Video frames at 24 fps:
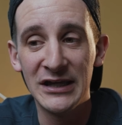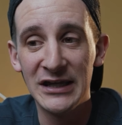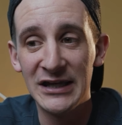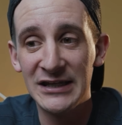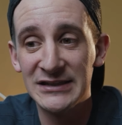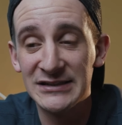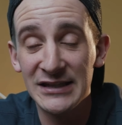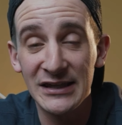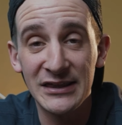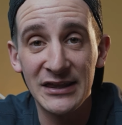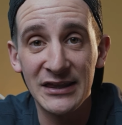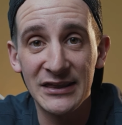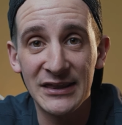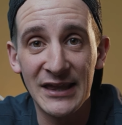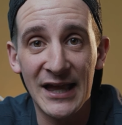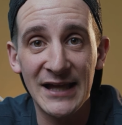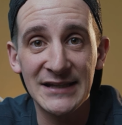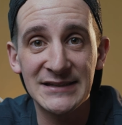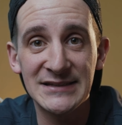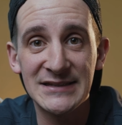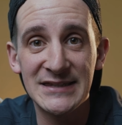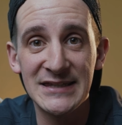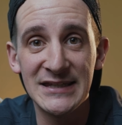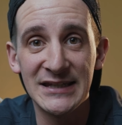he said that
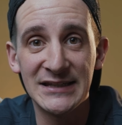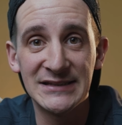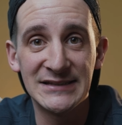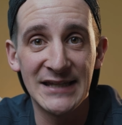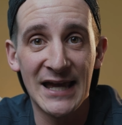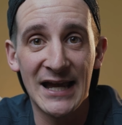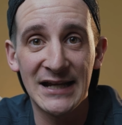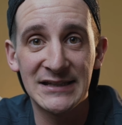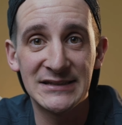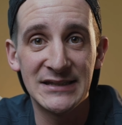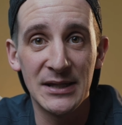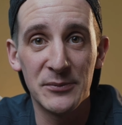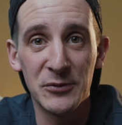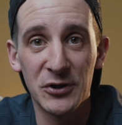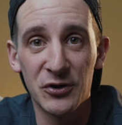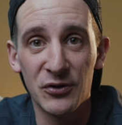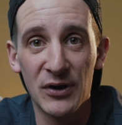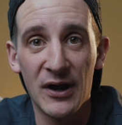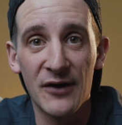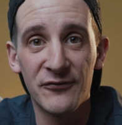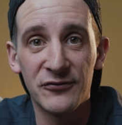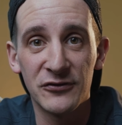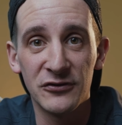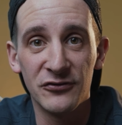that's the exact
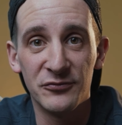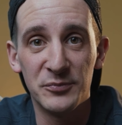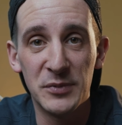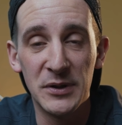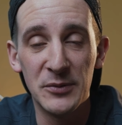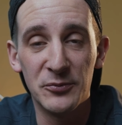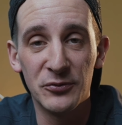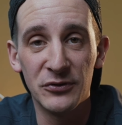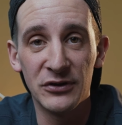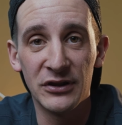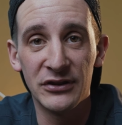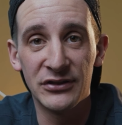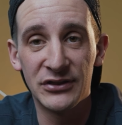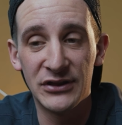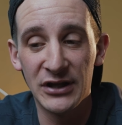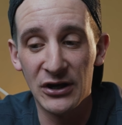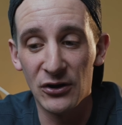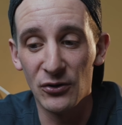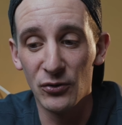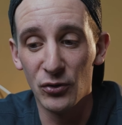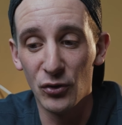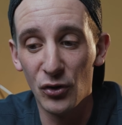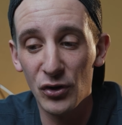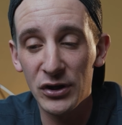demographic of people that
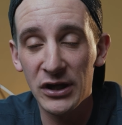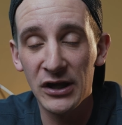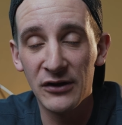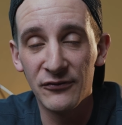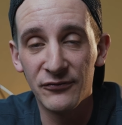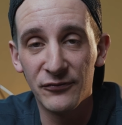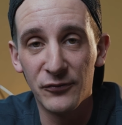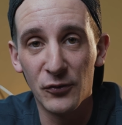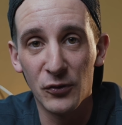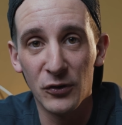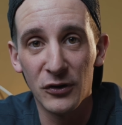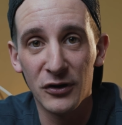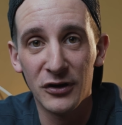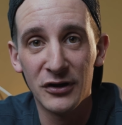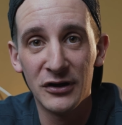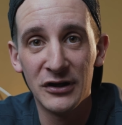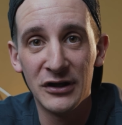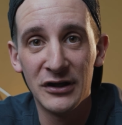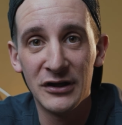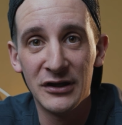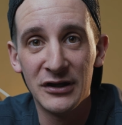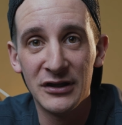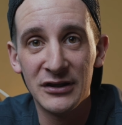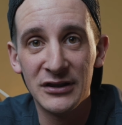they're looking for.
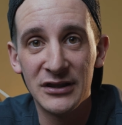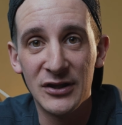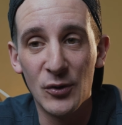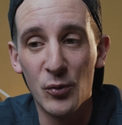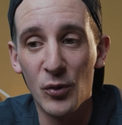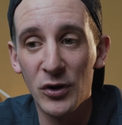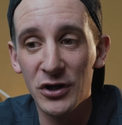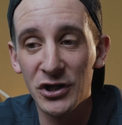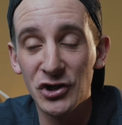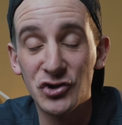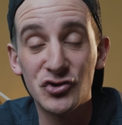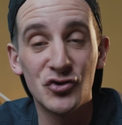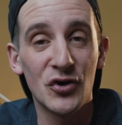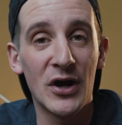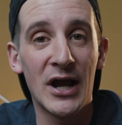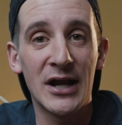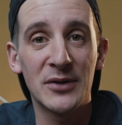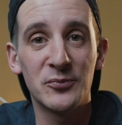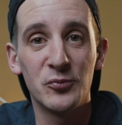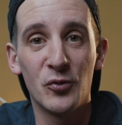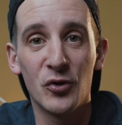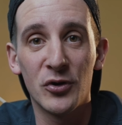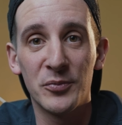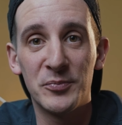They want to
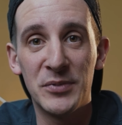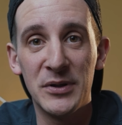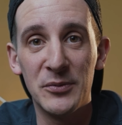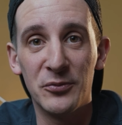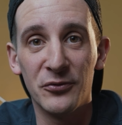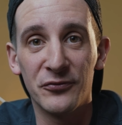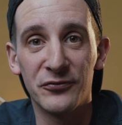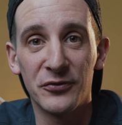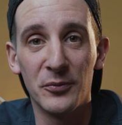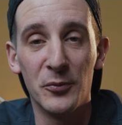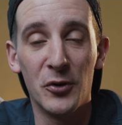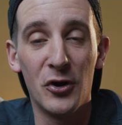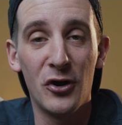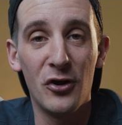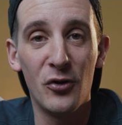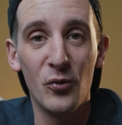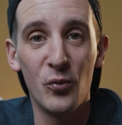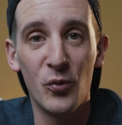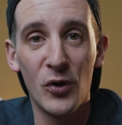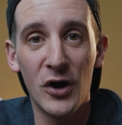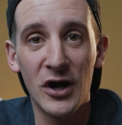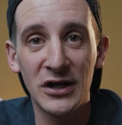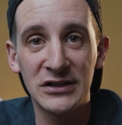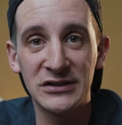attract more people from all
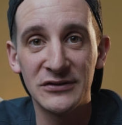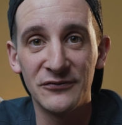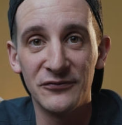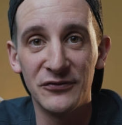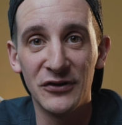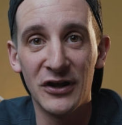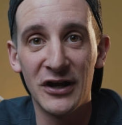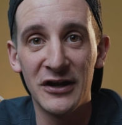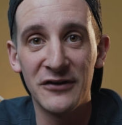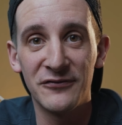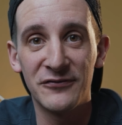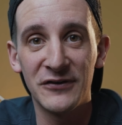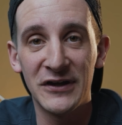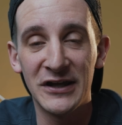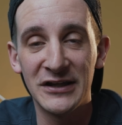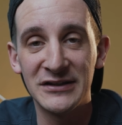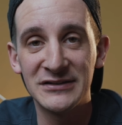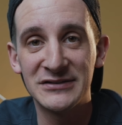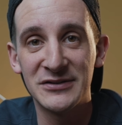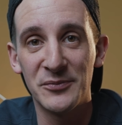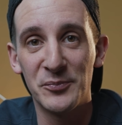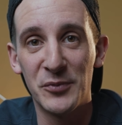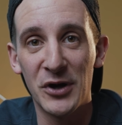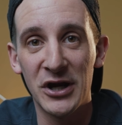walks of life
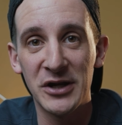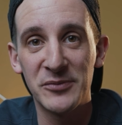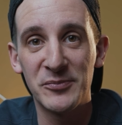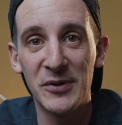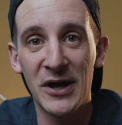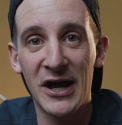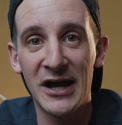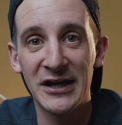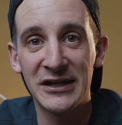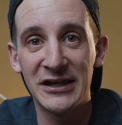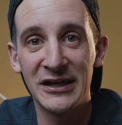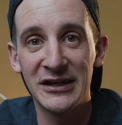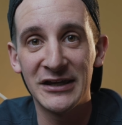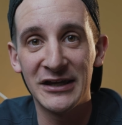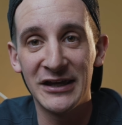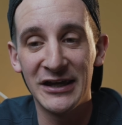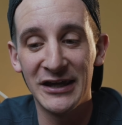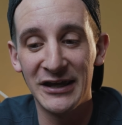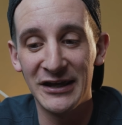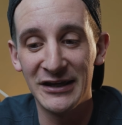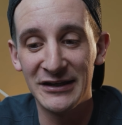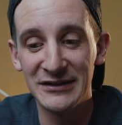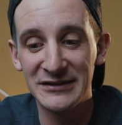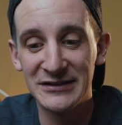into bikepacking,
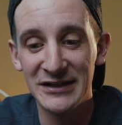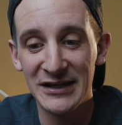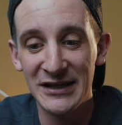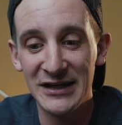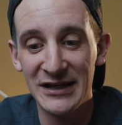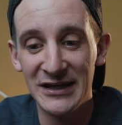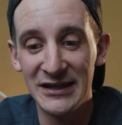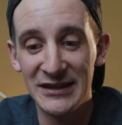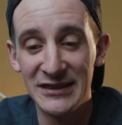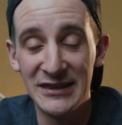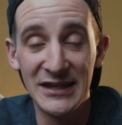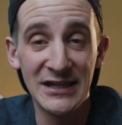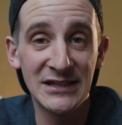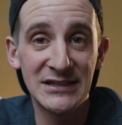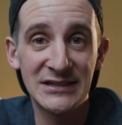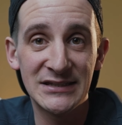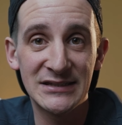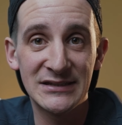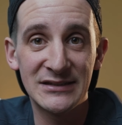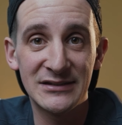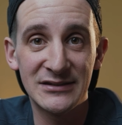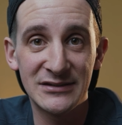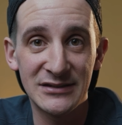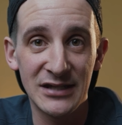and
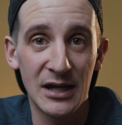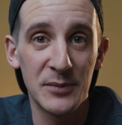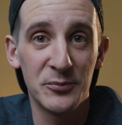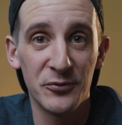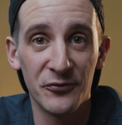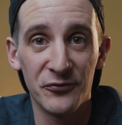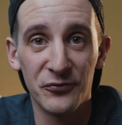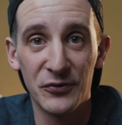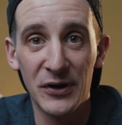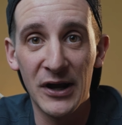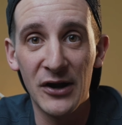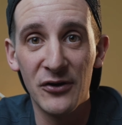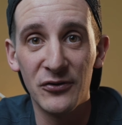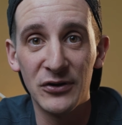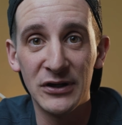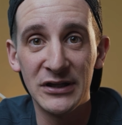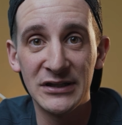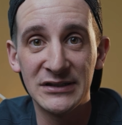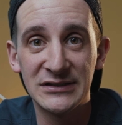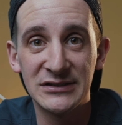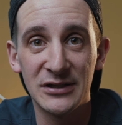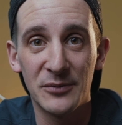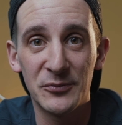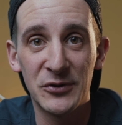this type of route
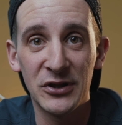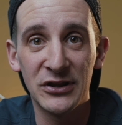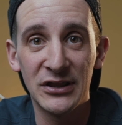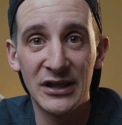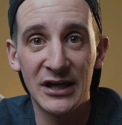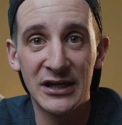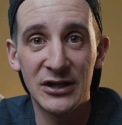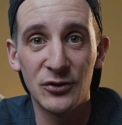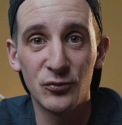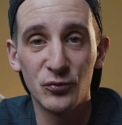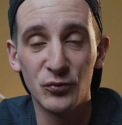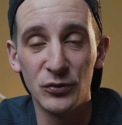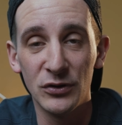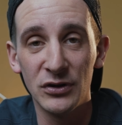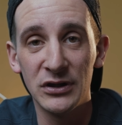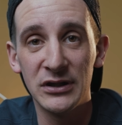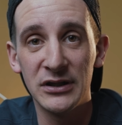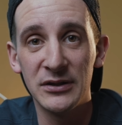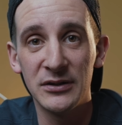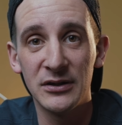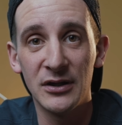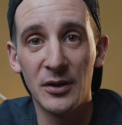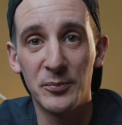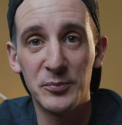is something that can
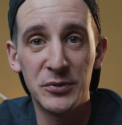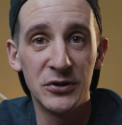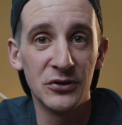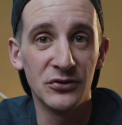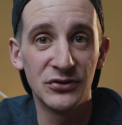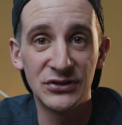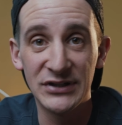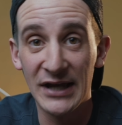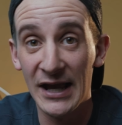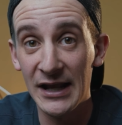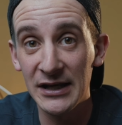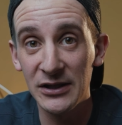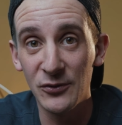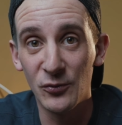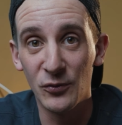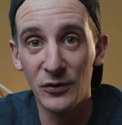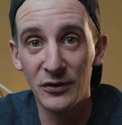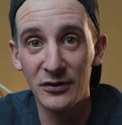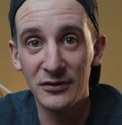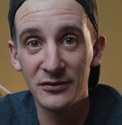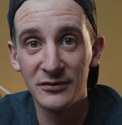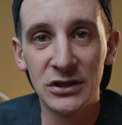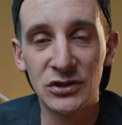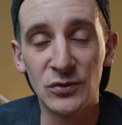really appeal to
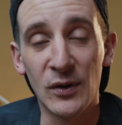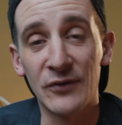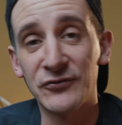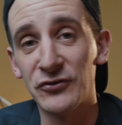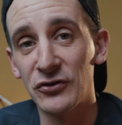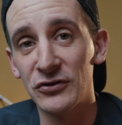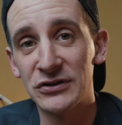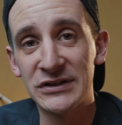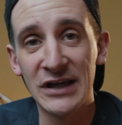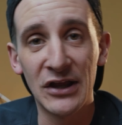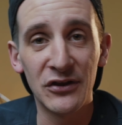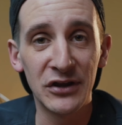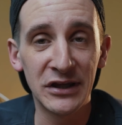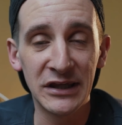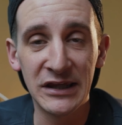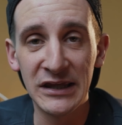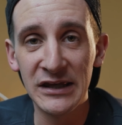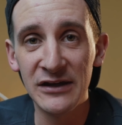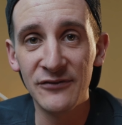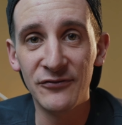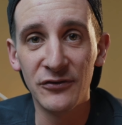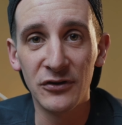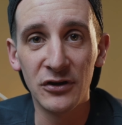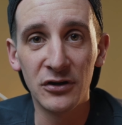anyone. So after telling
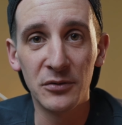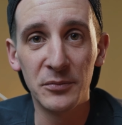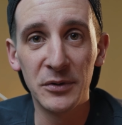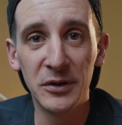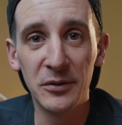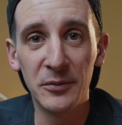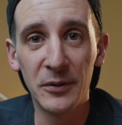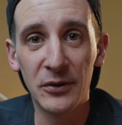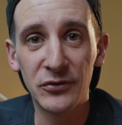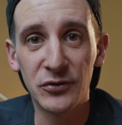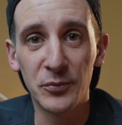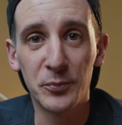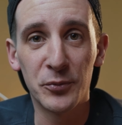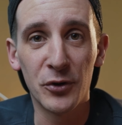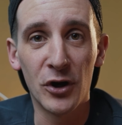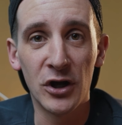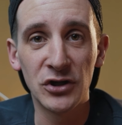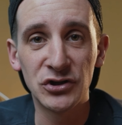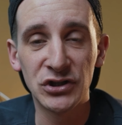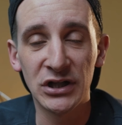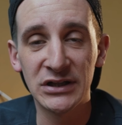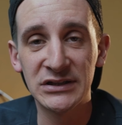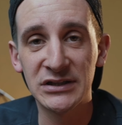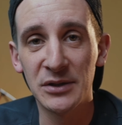Eve a little bit about the
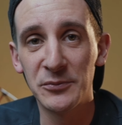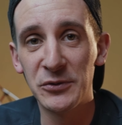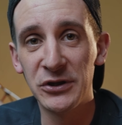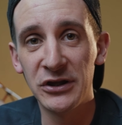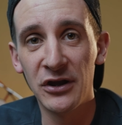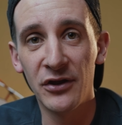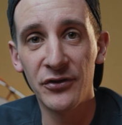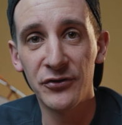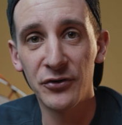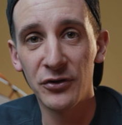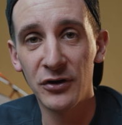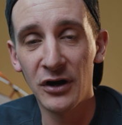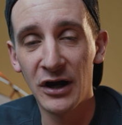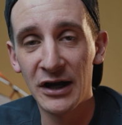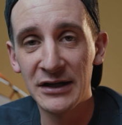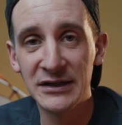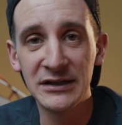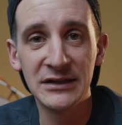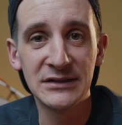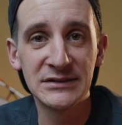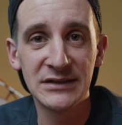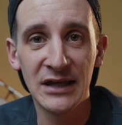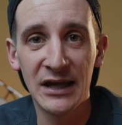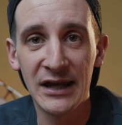project, some of the other
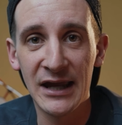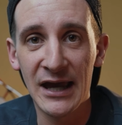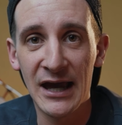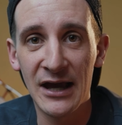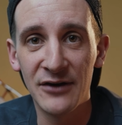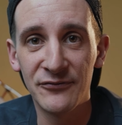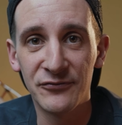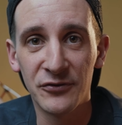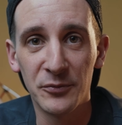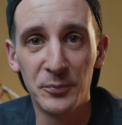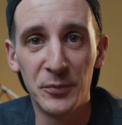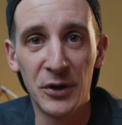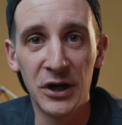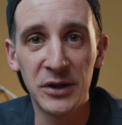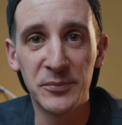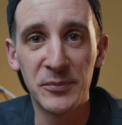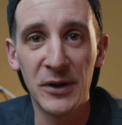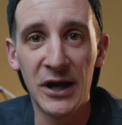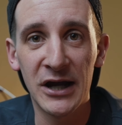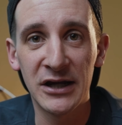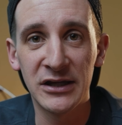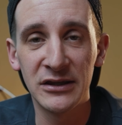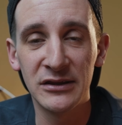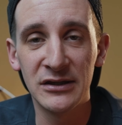ideas I had for
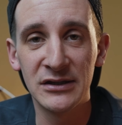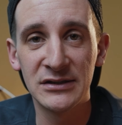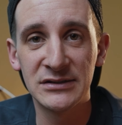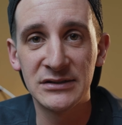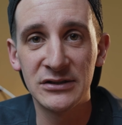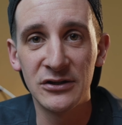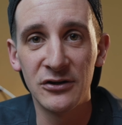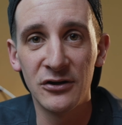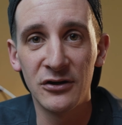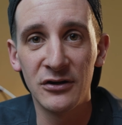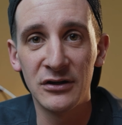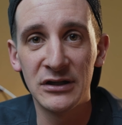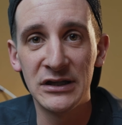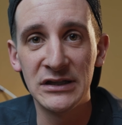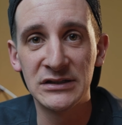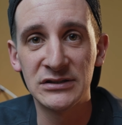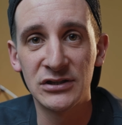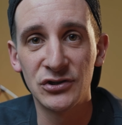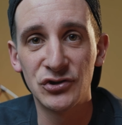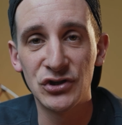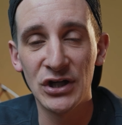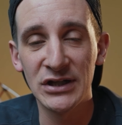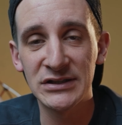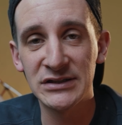bikepacking this year, he
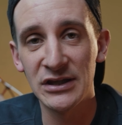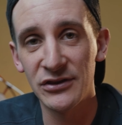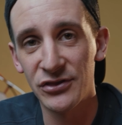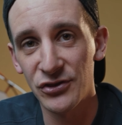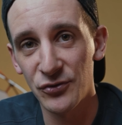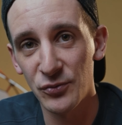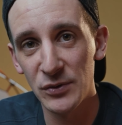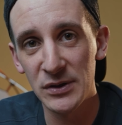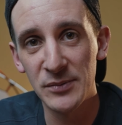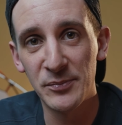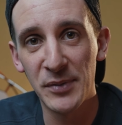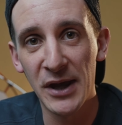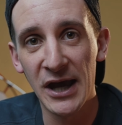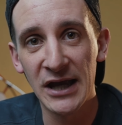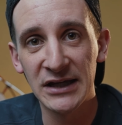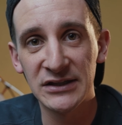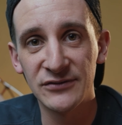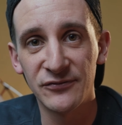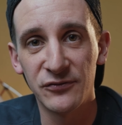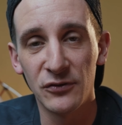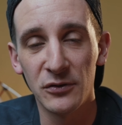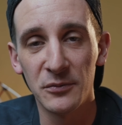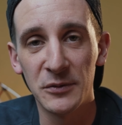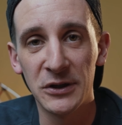suggested 3 bags
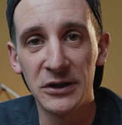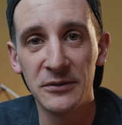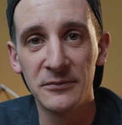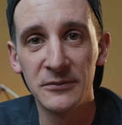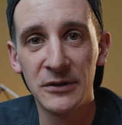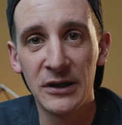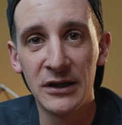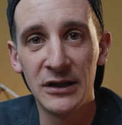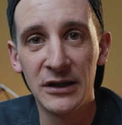for me.